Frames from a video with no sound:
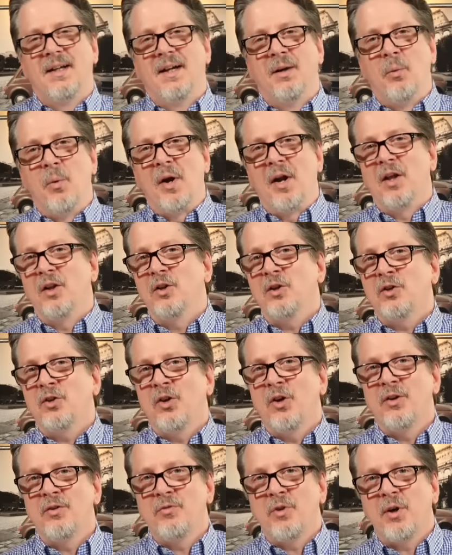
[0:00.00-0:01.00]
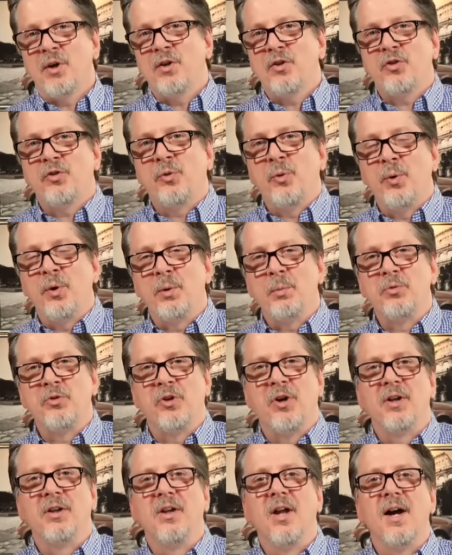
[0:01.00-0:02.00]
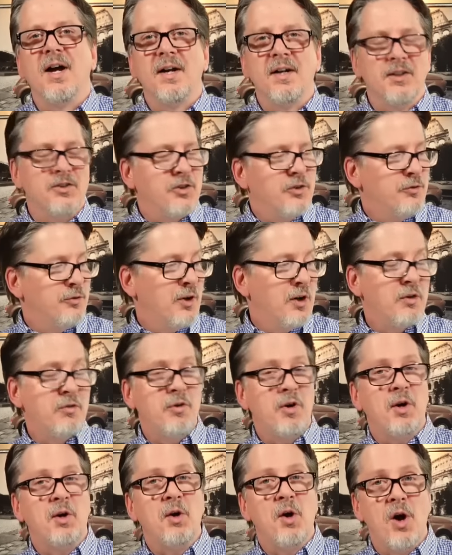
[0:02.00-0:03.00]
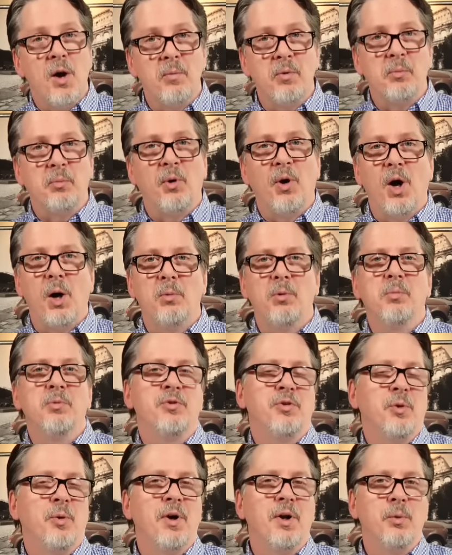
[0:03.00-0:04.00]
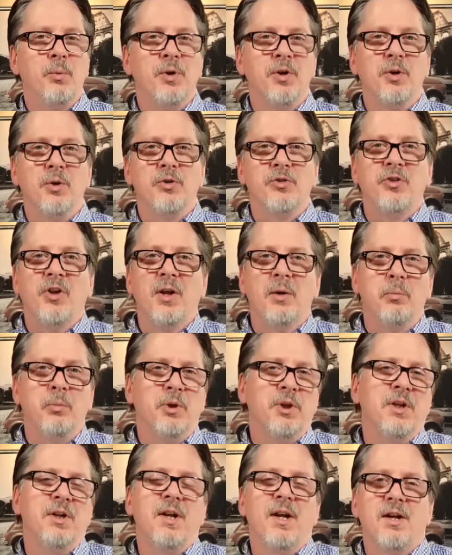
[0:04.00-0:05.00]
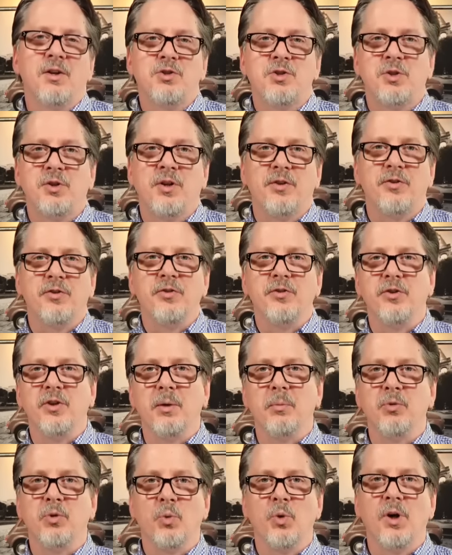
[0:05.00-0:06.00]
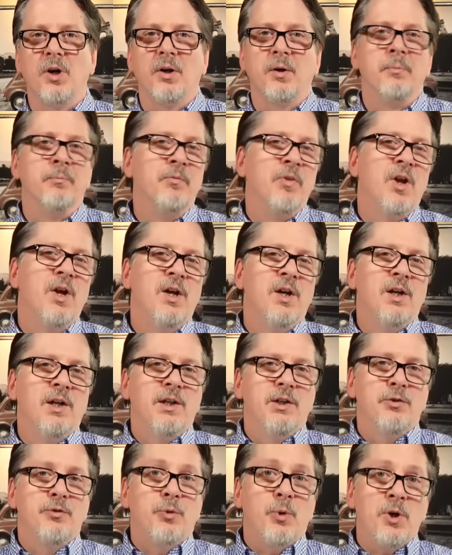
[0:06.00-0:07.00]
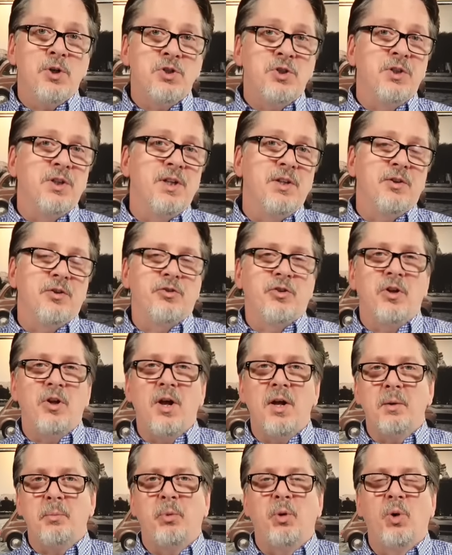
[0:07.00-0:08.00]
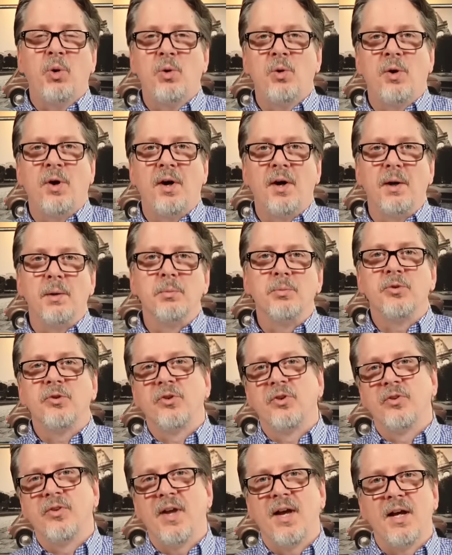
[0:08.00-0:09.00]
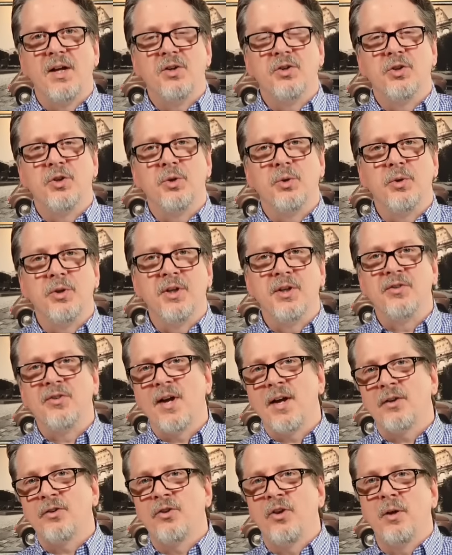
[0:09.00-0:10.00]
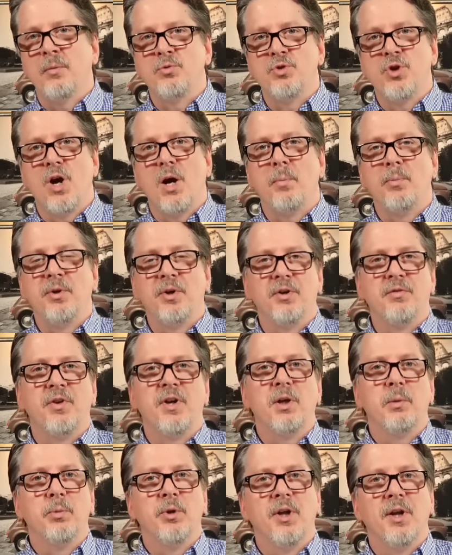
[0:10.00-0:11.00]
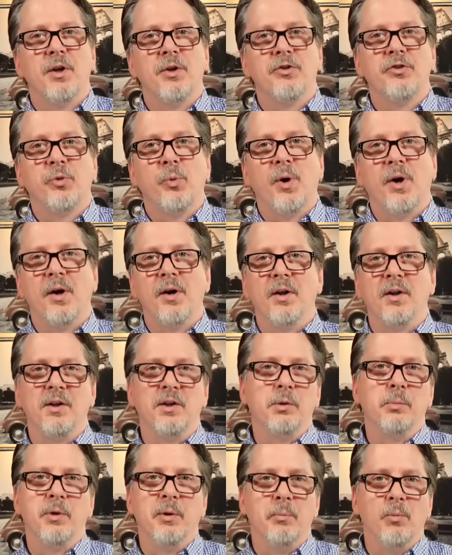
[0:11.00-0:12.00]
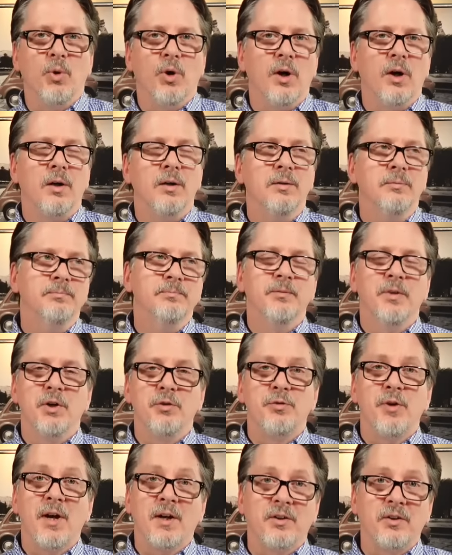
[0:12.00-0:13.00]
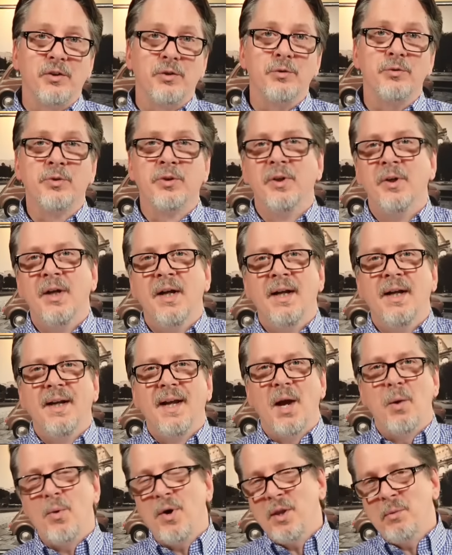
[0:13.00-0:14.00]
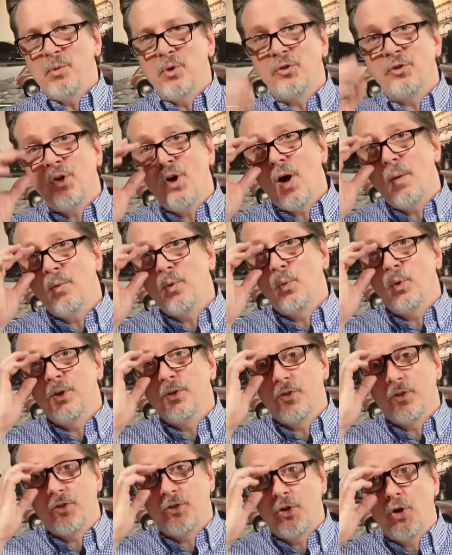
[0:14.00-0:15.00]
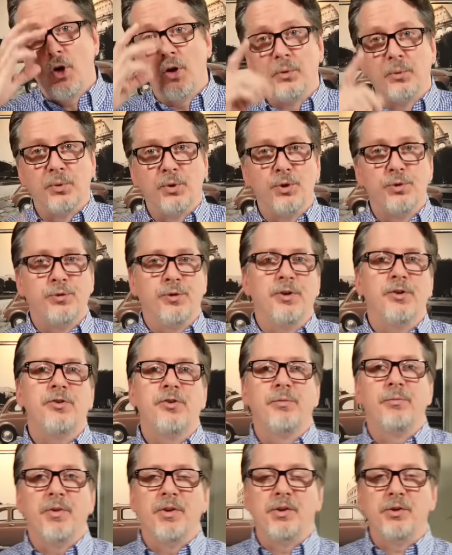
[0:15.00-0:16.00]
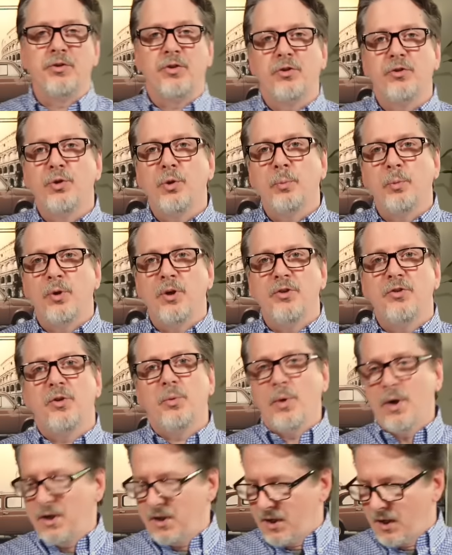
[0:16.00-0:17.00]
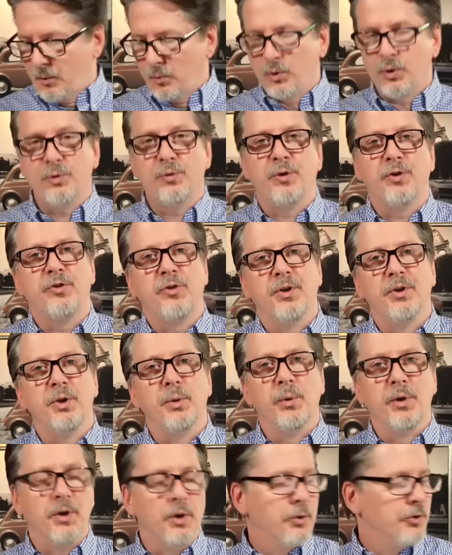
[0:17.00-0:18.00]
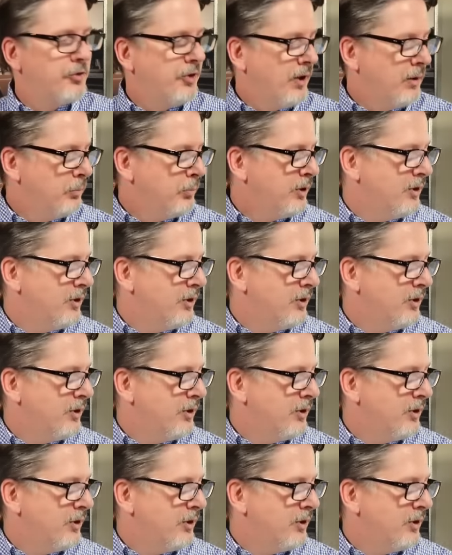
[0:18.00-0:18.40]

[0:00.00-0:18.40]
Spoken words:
When I looked on various forums online, it's a very, very common problem. If you're running Windows 10, Balena Etcher doesn't seem to work. Fortunately, there's a lot of programs that do the exact same job that are available elsewhere and a little bit more effective. And one of the most common ones is called Rufus. And there's a super easy way to get Rufus on your Windows 10